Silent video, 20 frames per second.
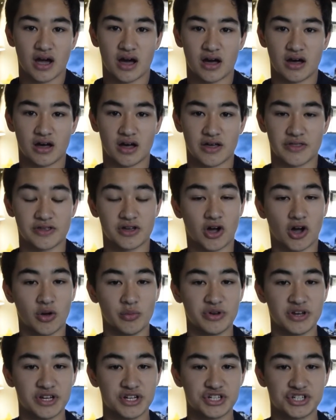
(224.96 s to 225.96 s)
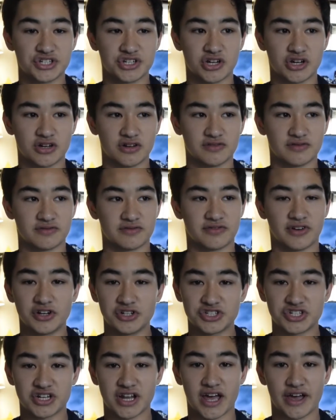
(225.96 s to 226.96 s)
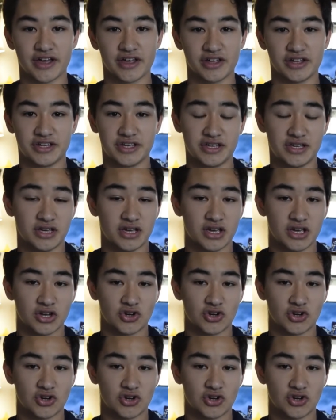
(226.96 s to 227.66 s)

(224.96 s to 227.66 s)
The combination of functionality,